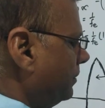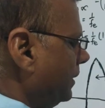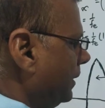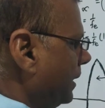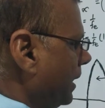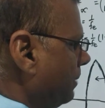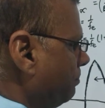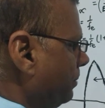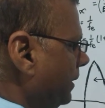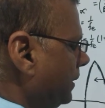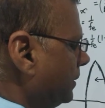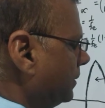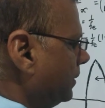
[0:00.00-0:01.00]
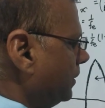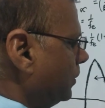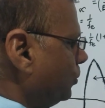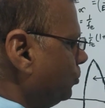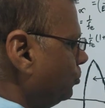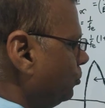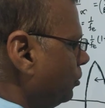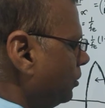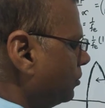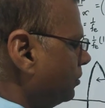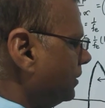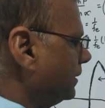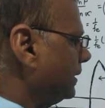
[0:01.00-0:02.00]
the eyepiece do not
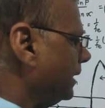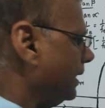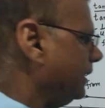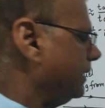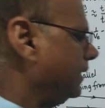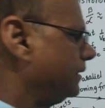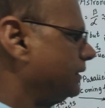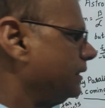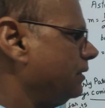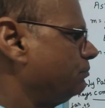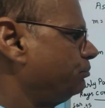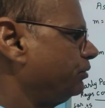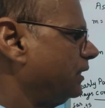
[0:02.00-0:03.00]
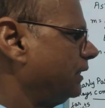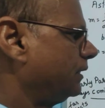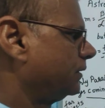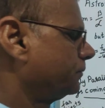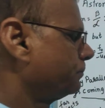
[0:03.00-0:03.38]
coincide at same point,